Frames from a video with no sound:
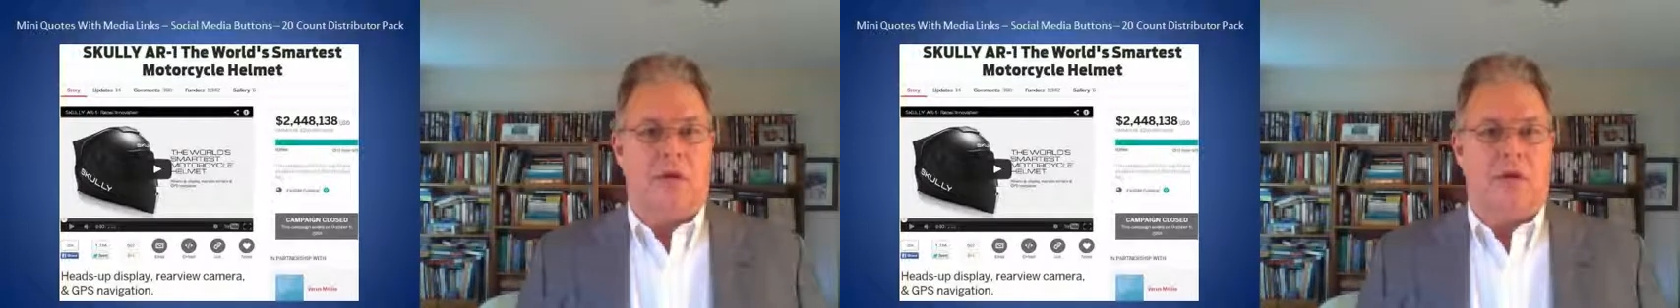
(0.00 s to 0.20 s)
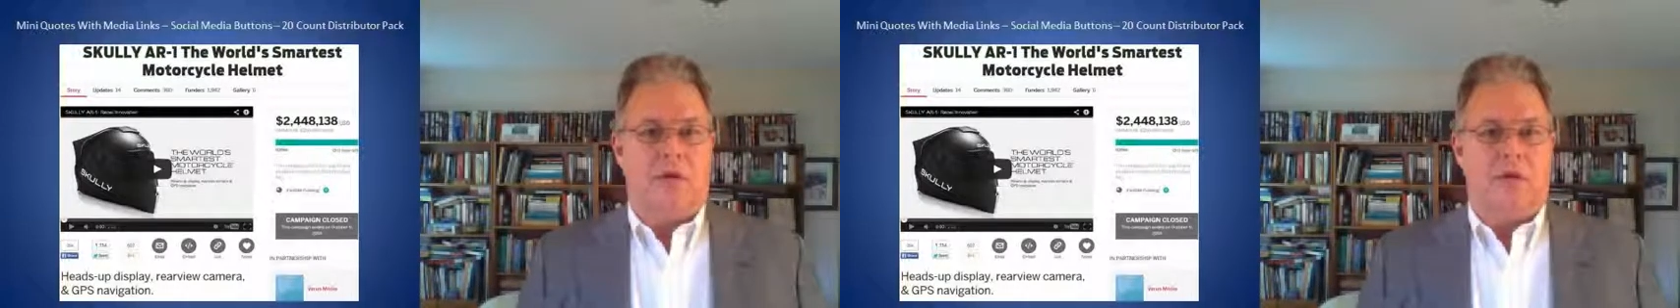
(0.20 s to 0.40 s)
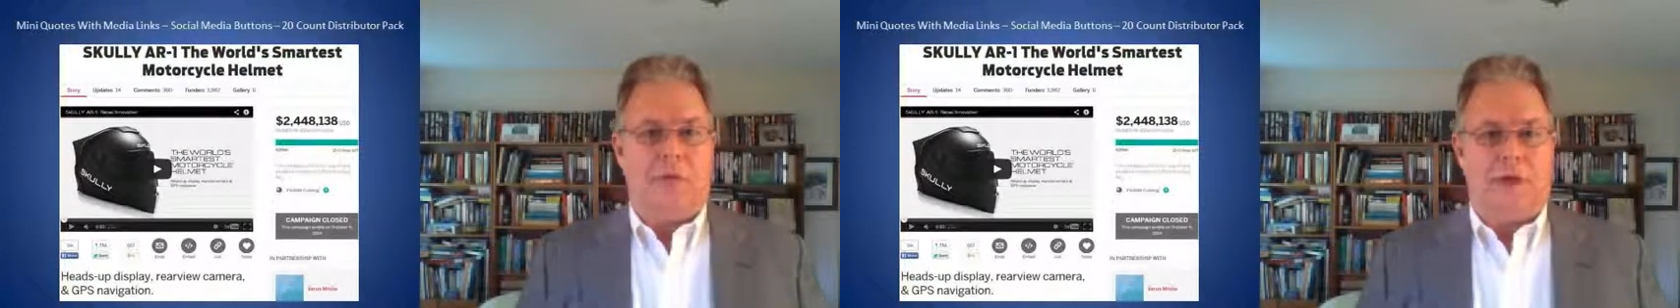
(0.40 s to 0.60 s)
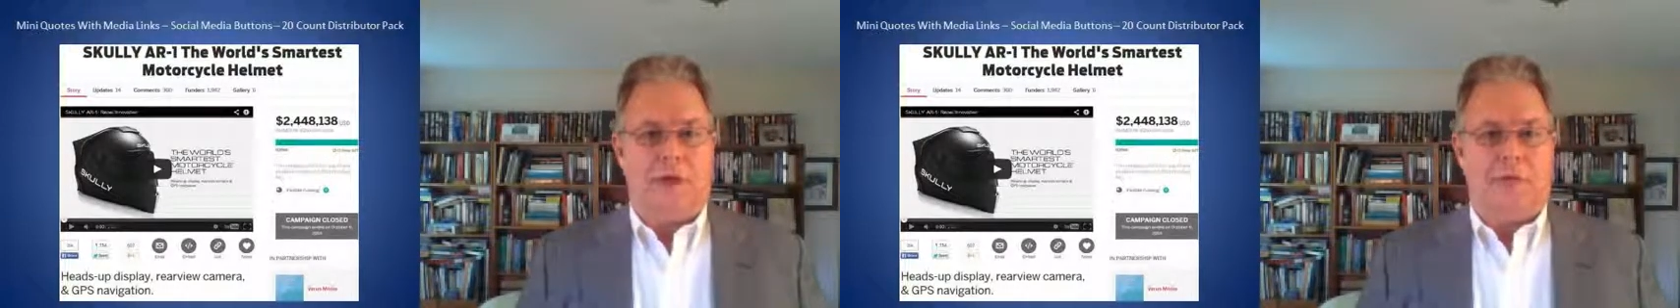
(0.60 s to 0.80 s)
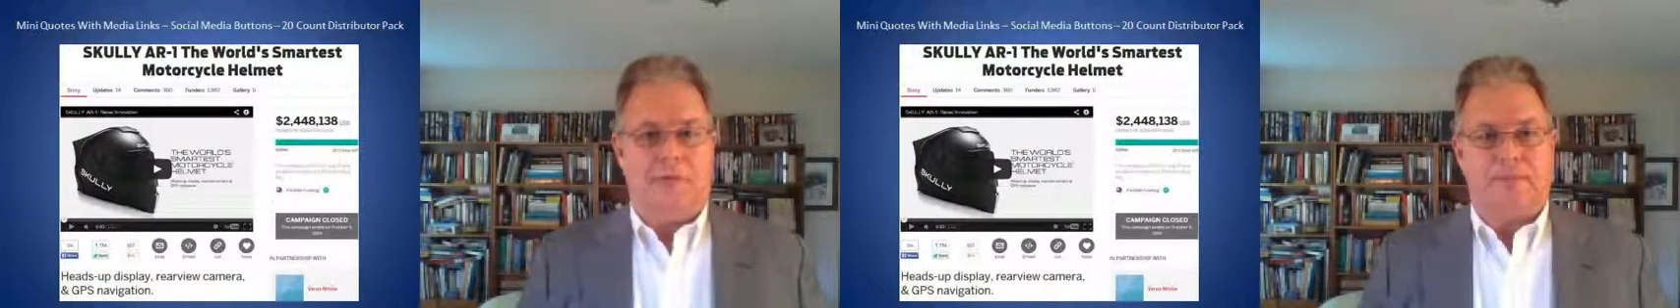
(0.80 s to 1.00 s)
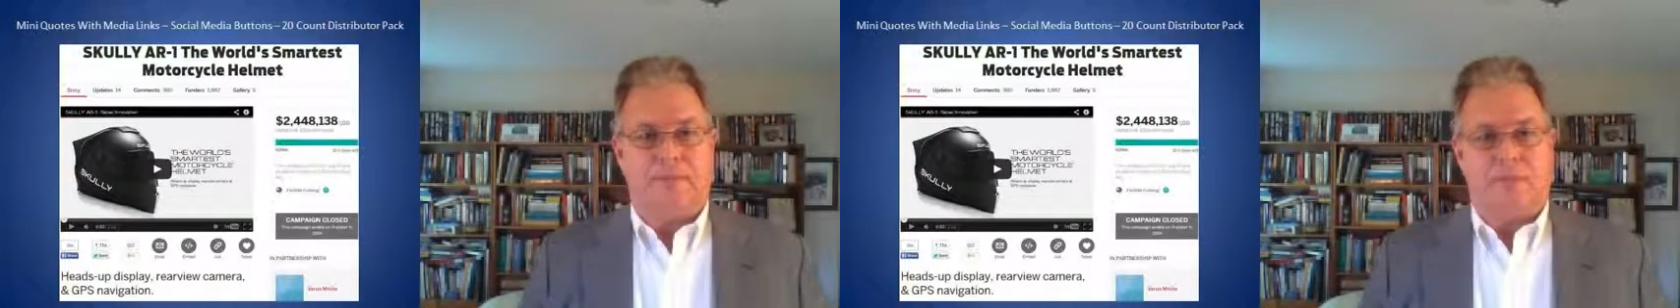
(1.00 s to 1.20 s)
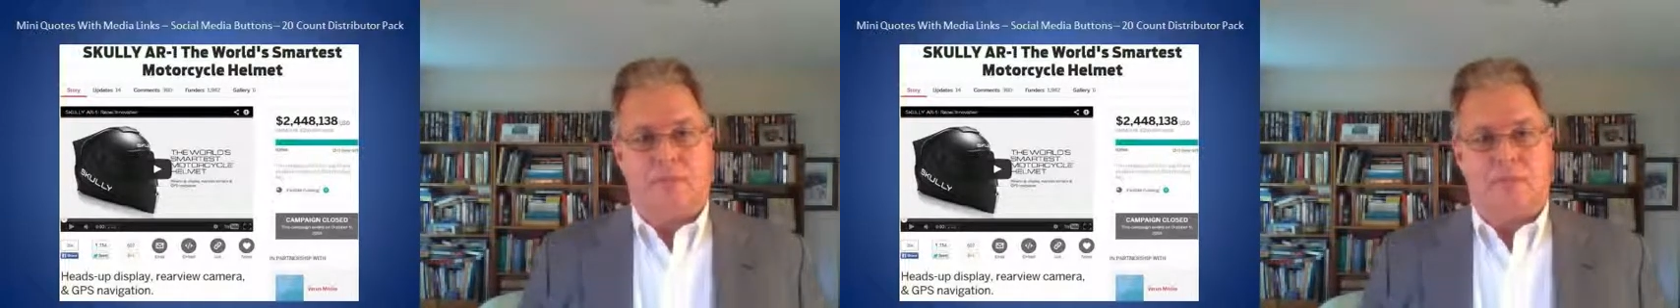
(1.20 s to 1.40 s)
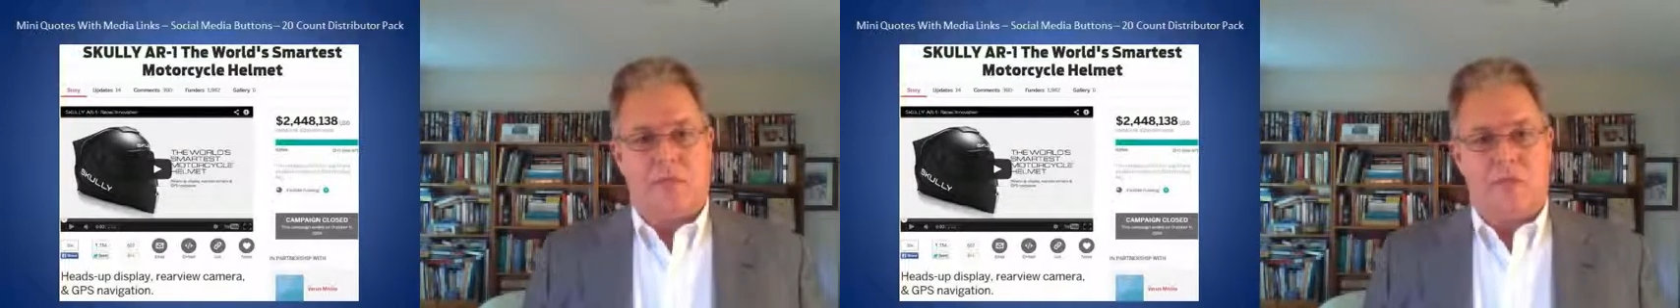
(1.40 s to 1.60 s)
They also had
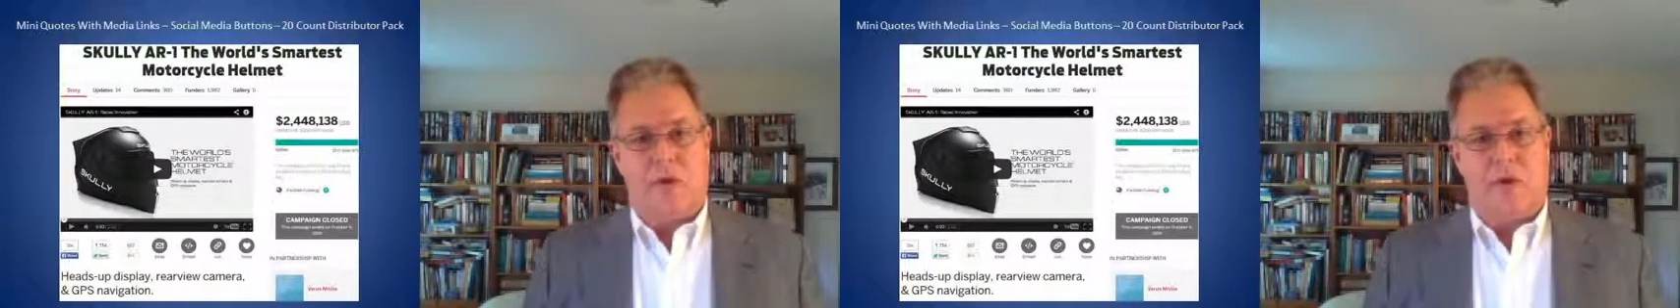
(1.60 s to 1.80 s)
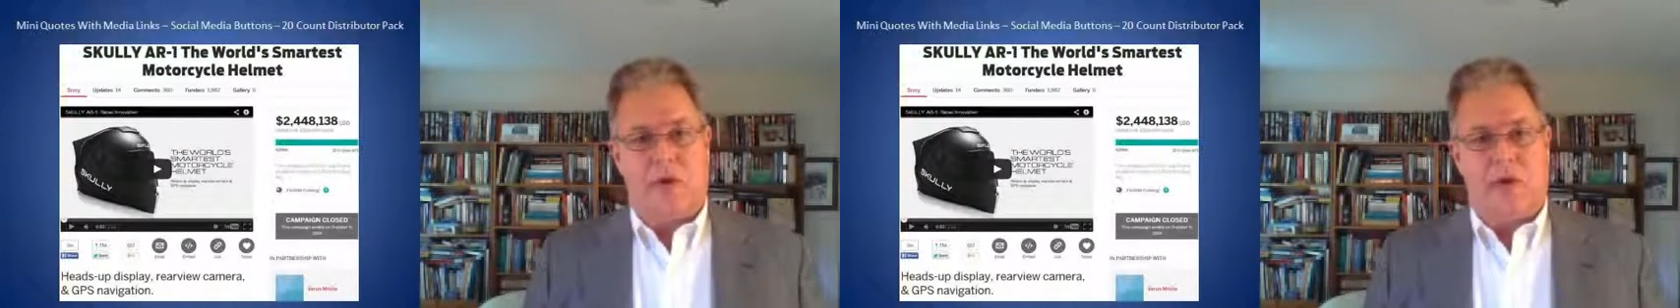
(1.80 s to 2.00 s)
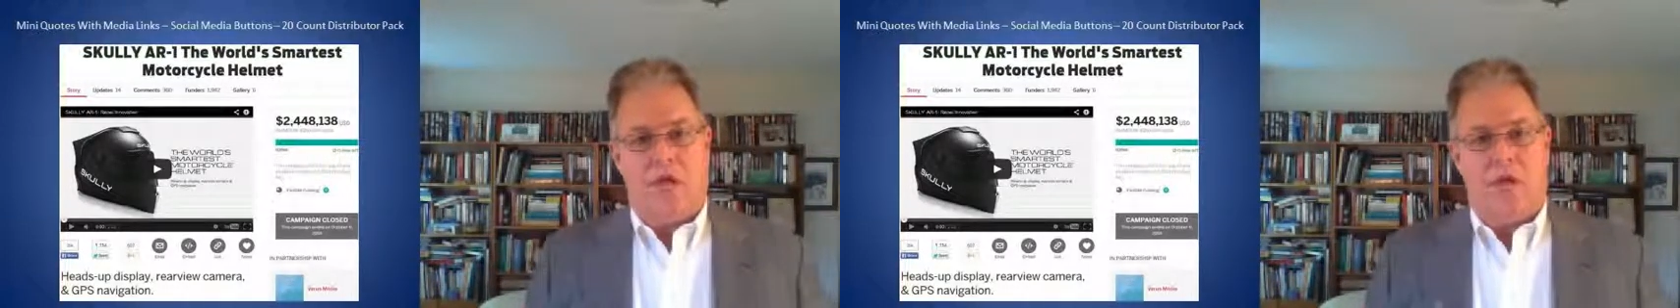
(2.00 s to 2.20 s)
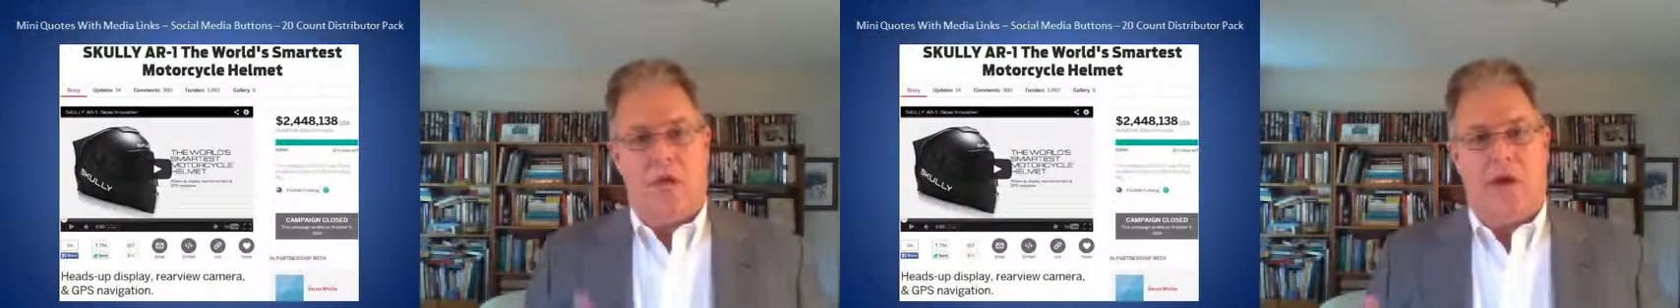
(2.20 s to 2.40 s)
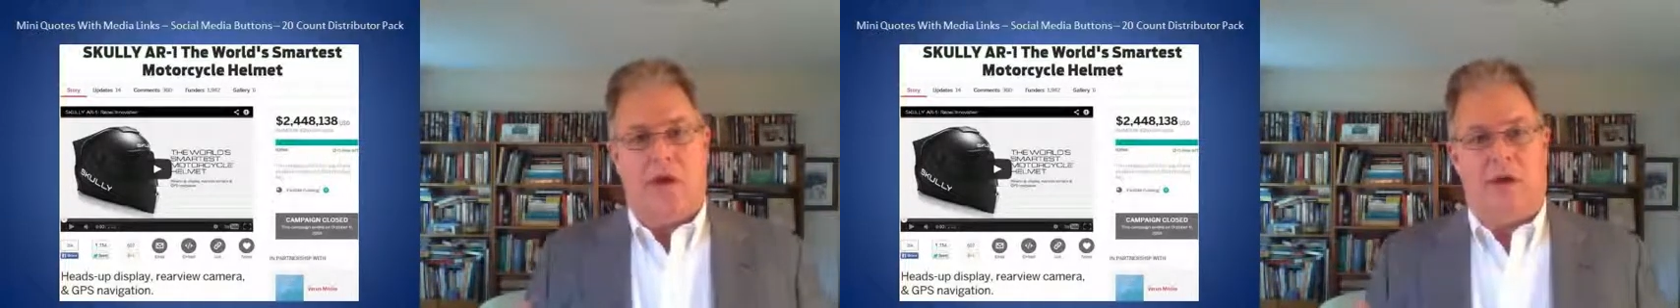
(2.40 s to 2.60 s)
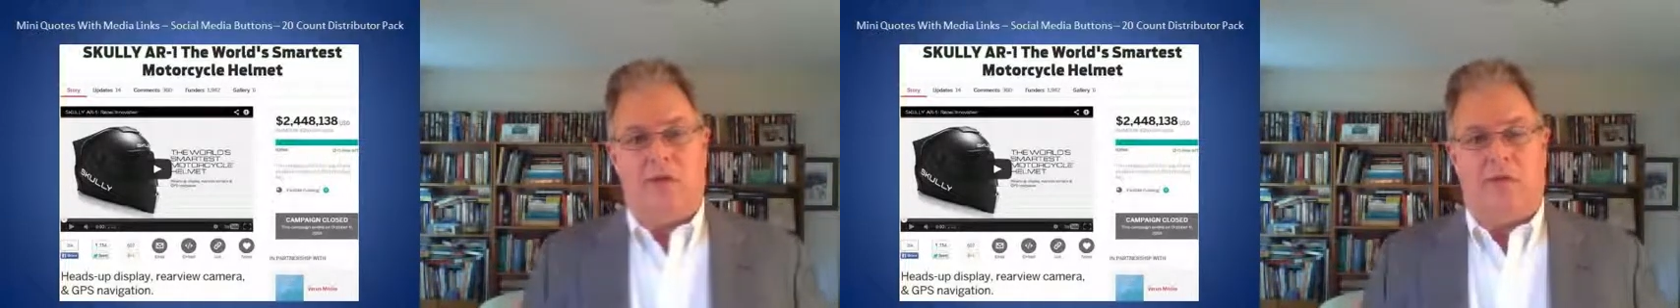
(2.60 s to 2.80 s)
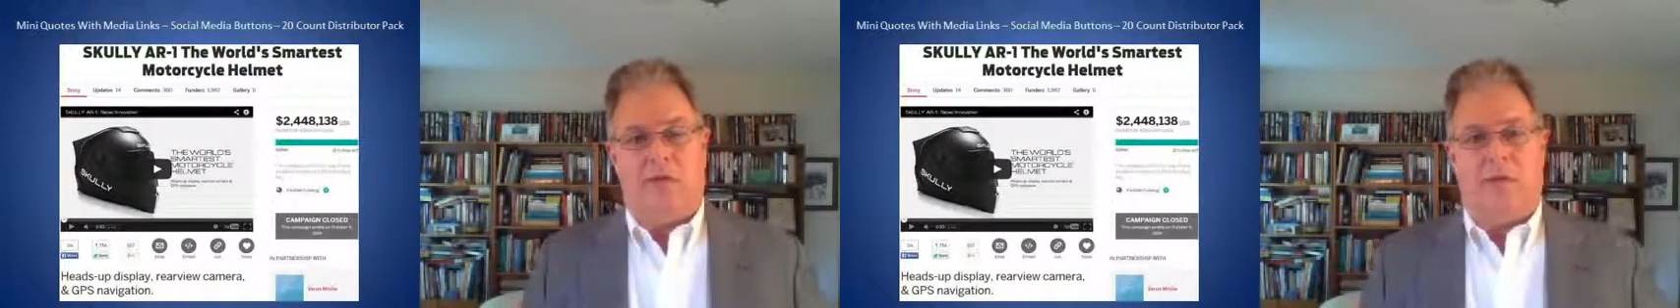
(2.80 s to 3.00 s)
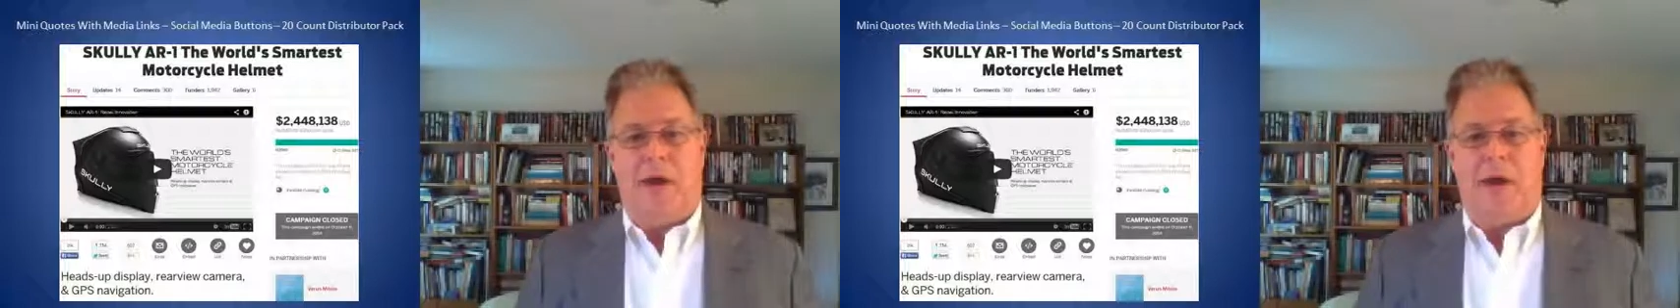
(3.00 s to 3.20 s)
a 20-count
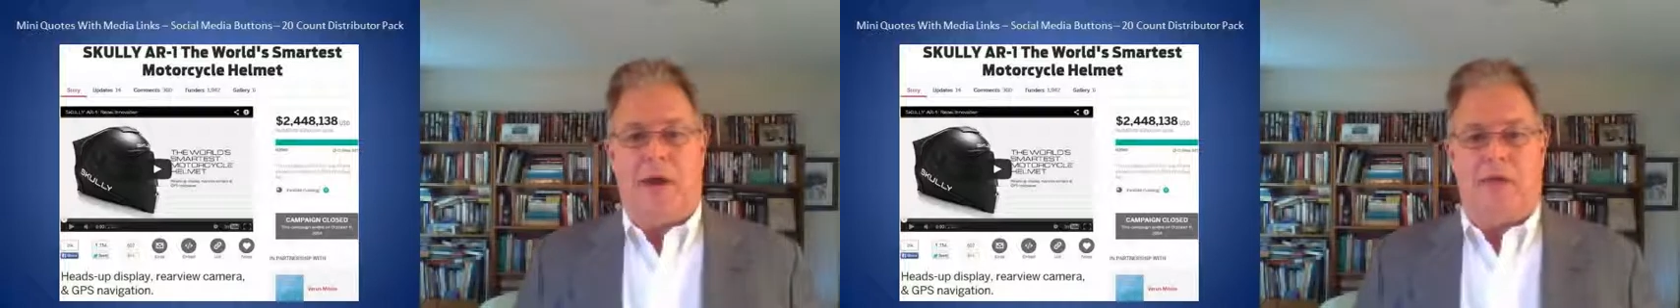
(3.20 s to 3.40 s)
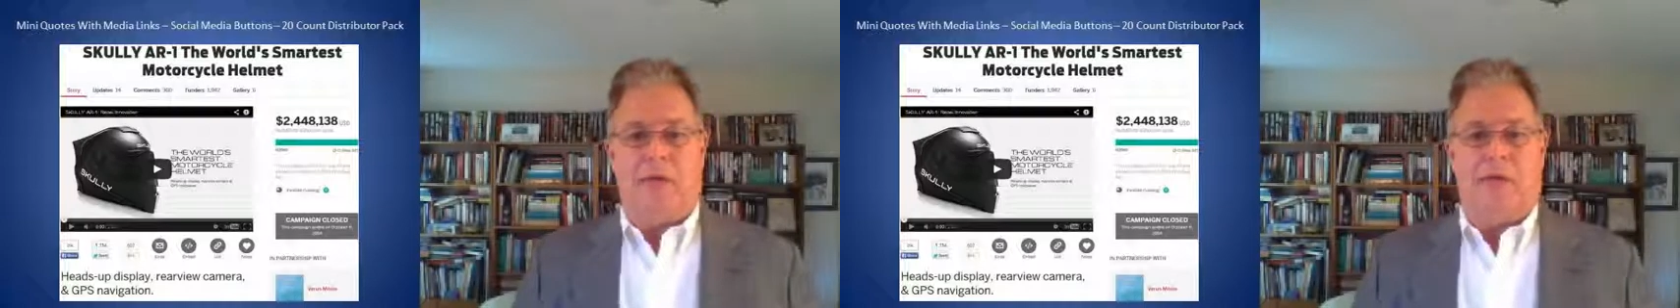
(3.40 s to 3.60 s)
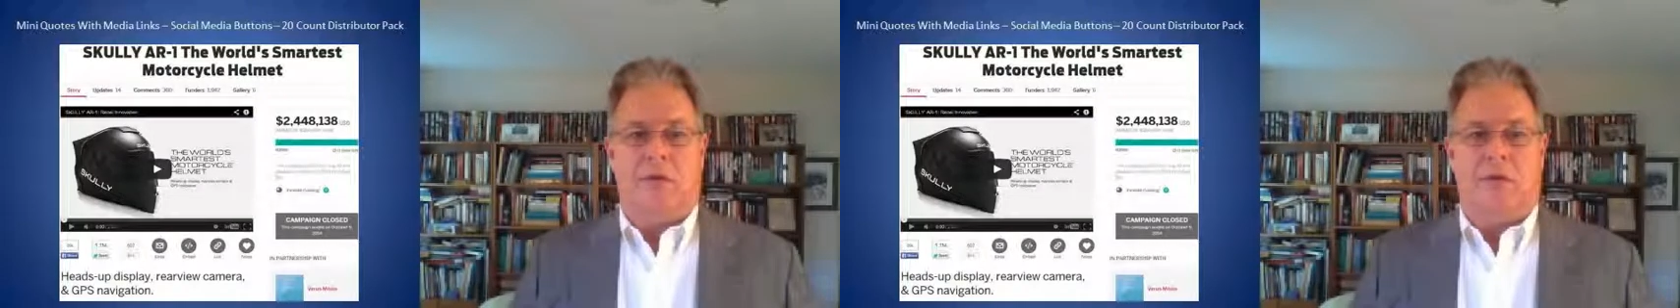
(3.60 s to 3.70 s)
distributor pack.